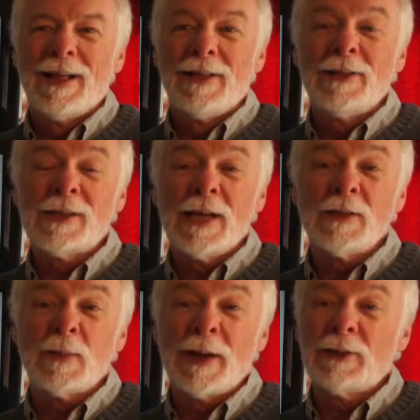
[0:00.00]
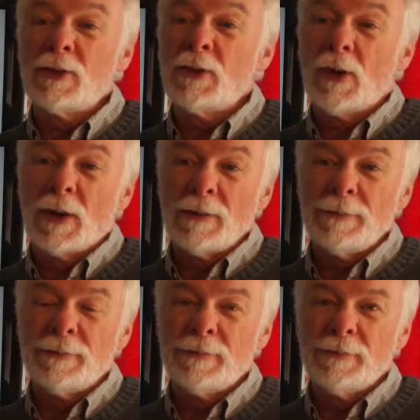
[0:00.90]
This ends my tutorial.
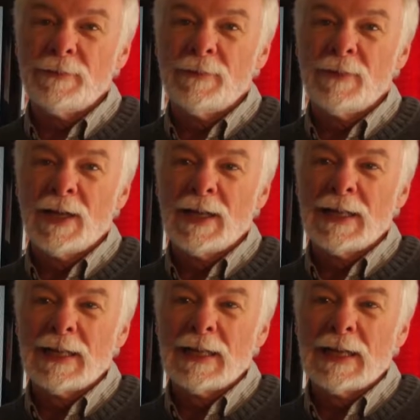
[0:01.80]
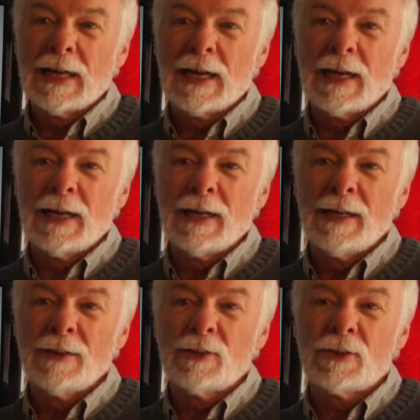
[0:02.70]

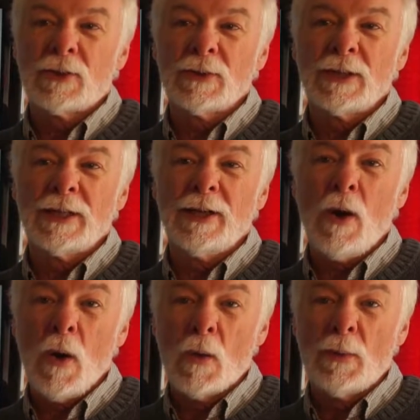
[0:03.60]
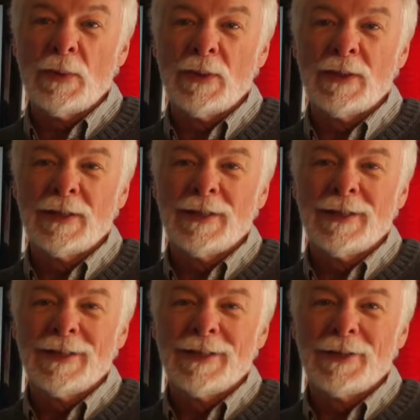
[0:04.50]
I certainly hope
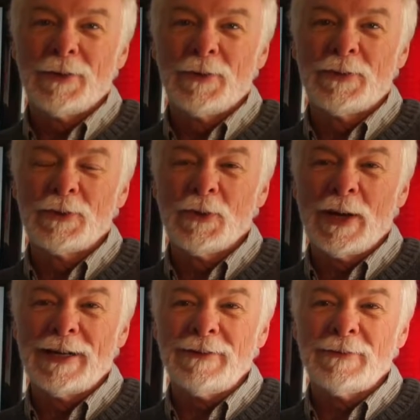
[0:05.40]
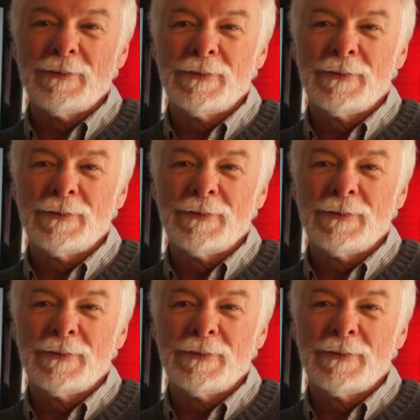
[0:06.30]
that you've enjoyed it.